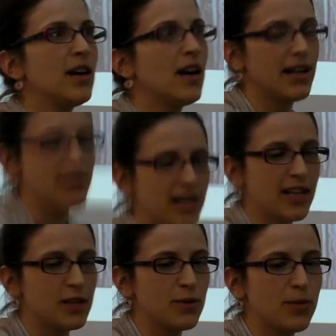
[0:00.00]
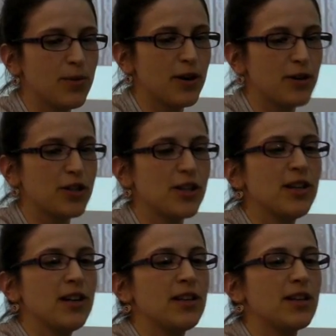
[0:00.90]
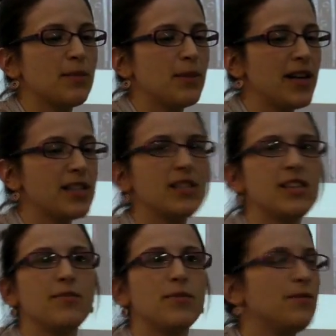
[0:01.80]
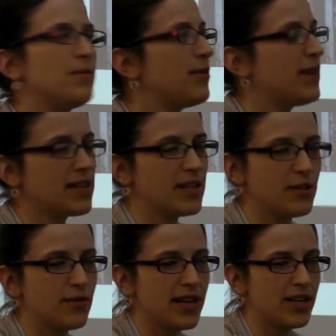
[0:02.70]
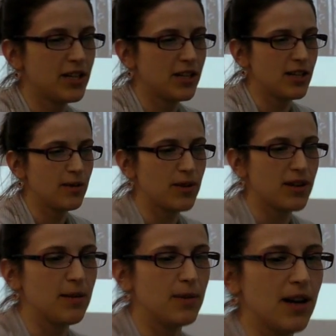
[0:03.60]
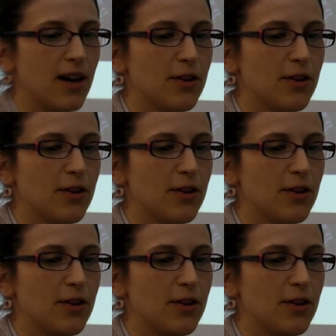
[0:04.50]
I intend to approach the complexity of Blavatsky's relationship with Kabbalah